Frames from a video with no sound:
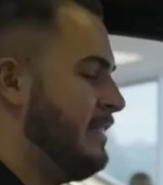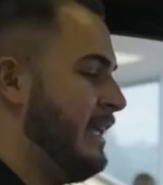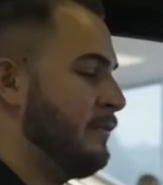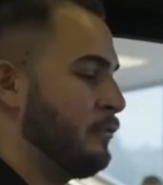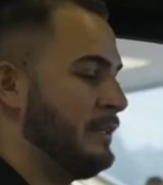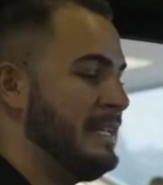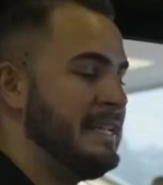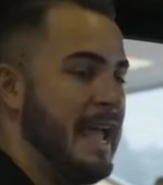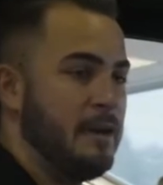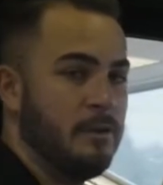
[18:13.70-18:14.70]
they have really
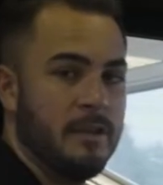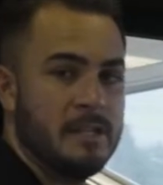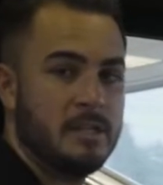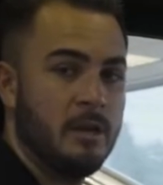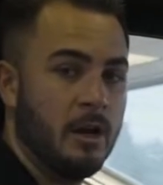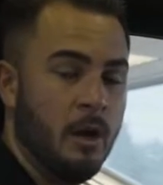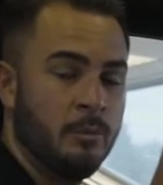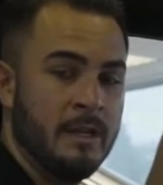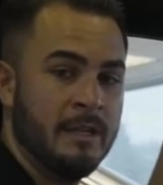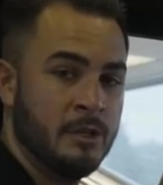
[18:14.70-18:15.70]
catered this to not
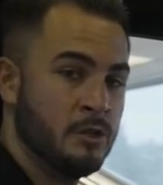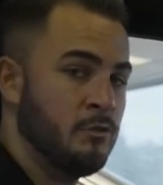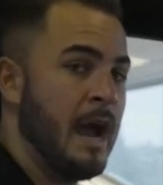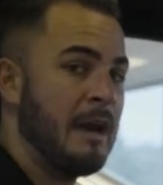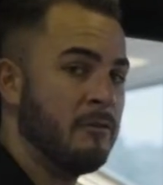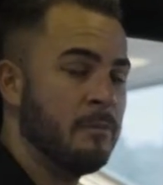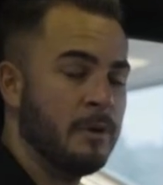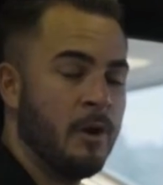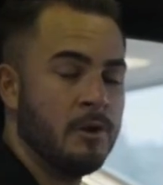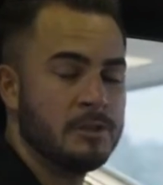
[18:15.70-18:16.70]
only the driver,
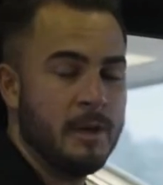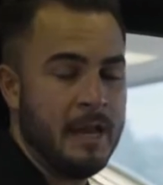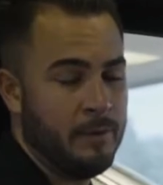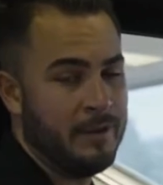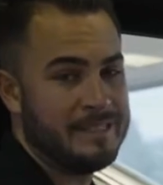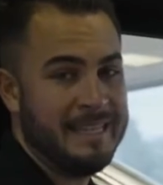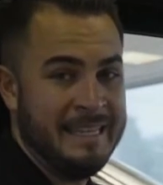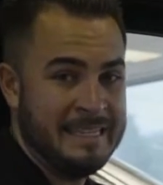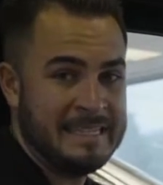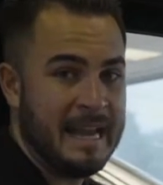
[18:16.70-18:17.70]
but also anyone else
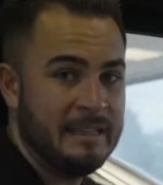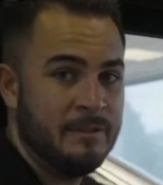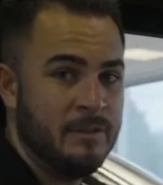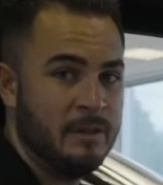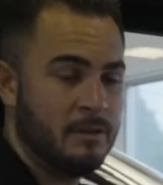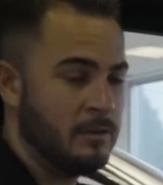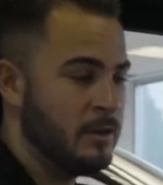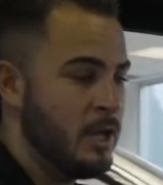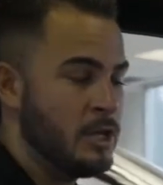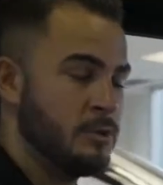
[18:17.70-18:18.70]
inside the
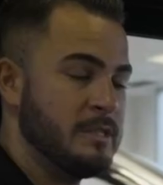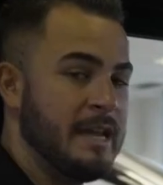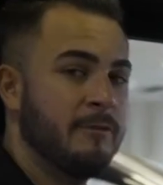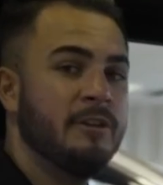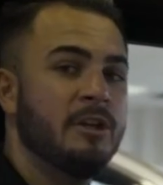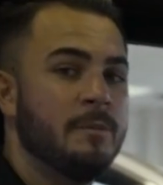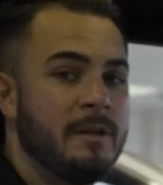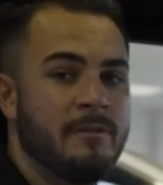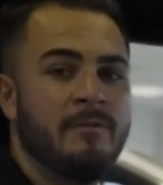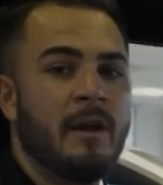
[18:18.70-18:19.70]
vehicle. So it definitely could
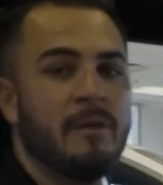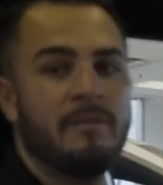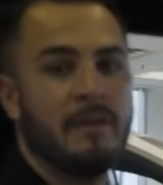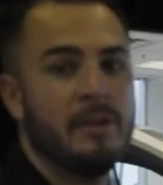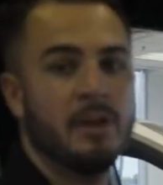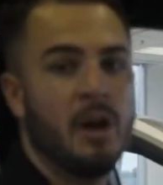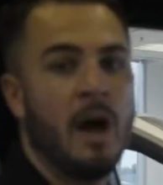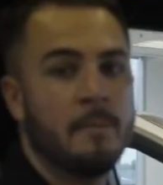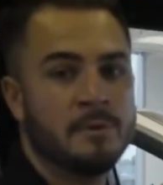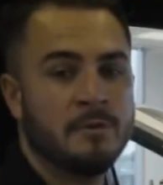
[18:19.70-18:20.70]
be a very, very good
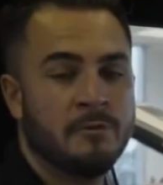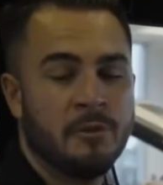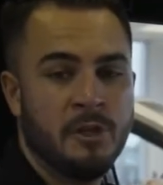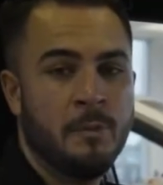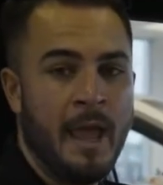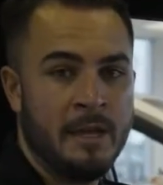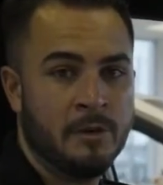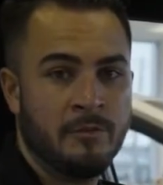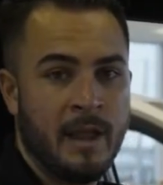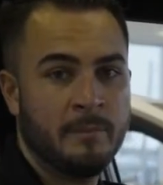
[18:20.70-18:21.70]
option for you and
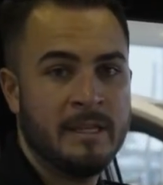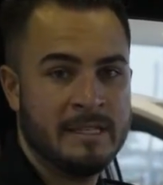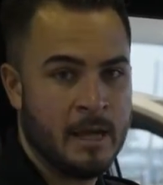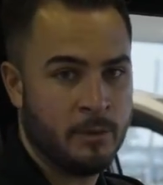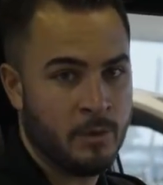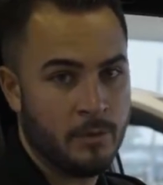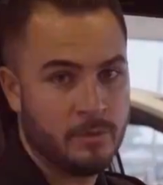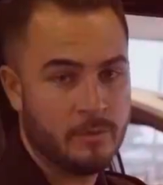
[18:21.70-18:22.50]
your family down the road.